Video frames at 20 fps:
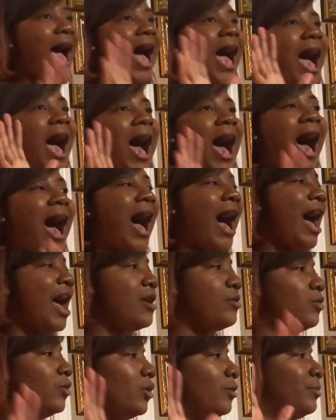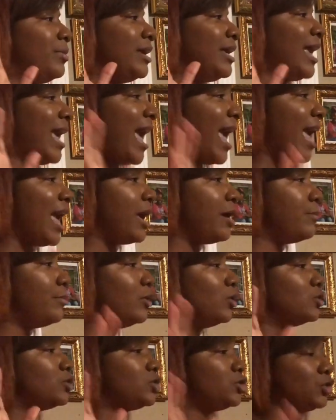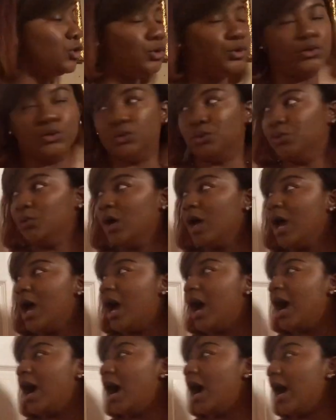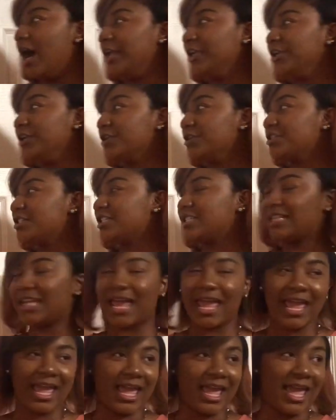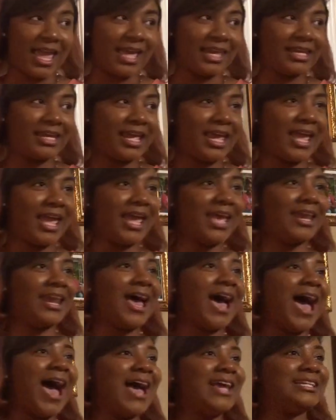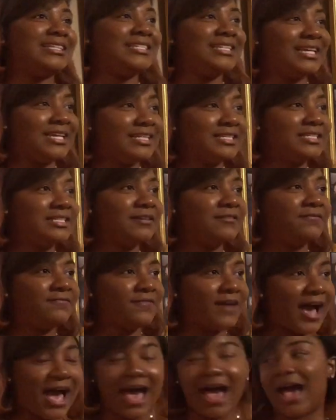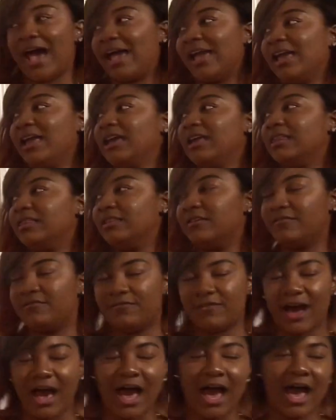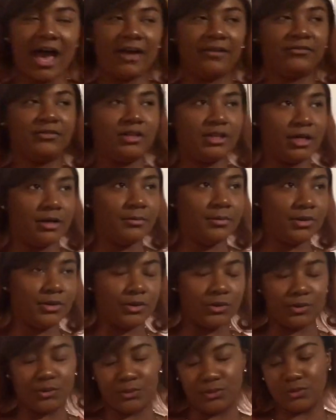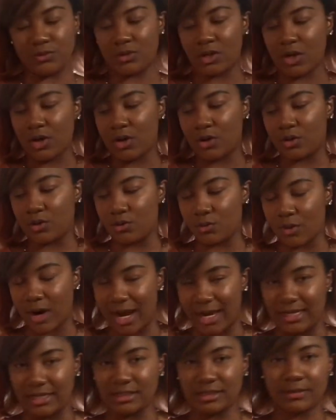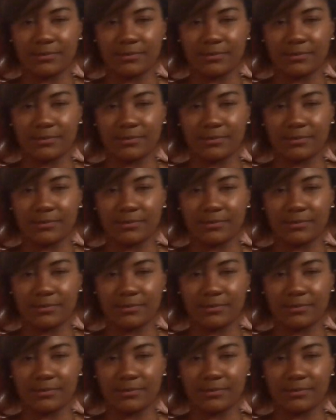I will be able to understand and identify the 5 W's. Great.